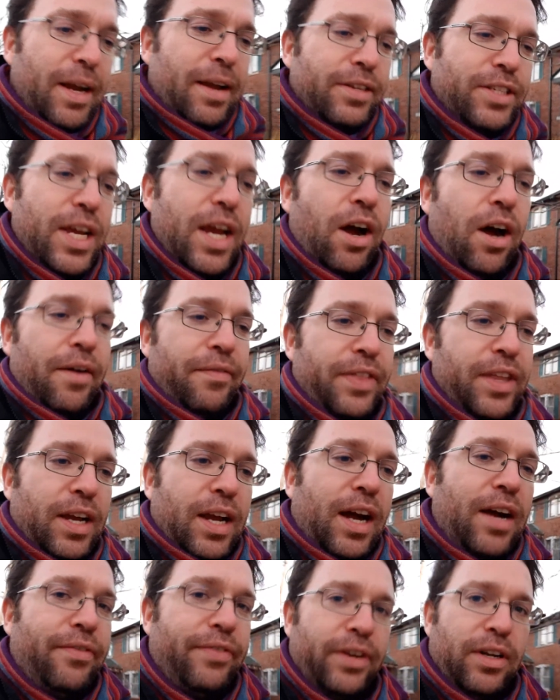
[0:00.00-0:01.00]
I say off the
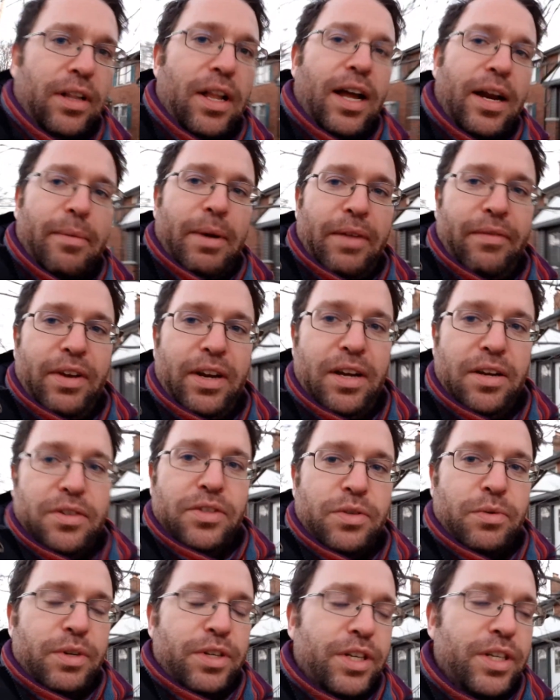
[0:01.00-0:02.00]
cuff in a lot of my
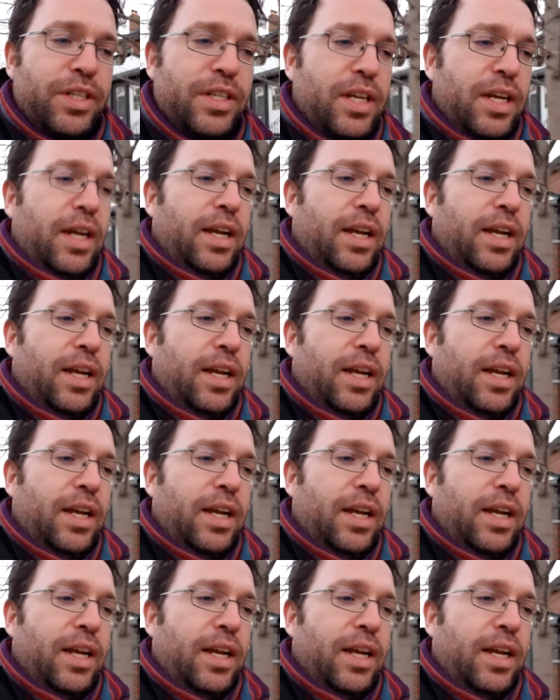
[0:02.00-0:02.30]
videos, which is,